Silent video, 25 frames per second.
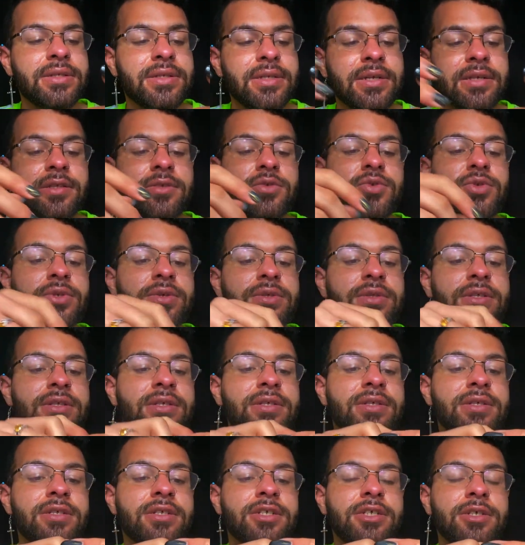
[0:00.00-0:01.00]
seeing the truth in
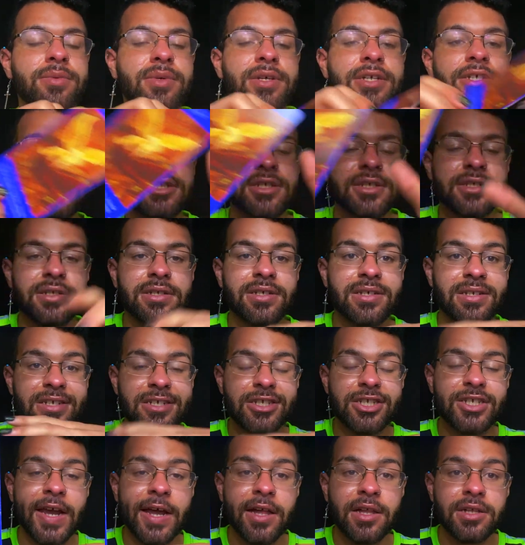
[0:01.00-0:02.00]
a situation in a
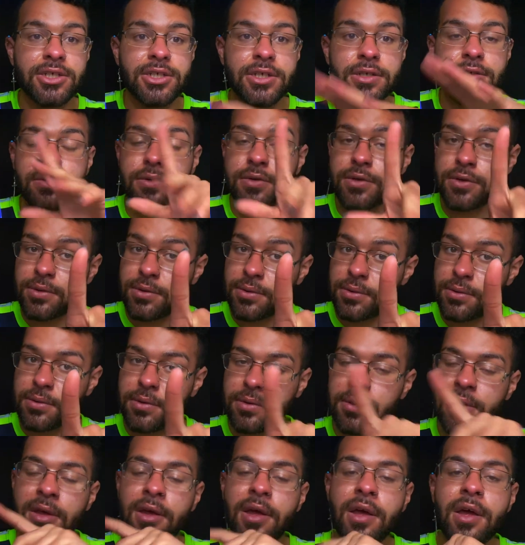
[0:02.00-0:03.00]
challenging new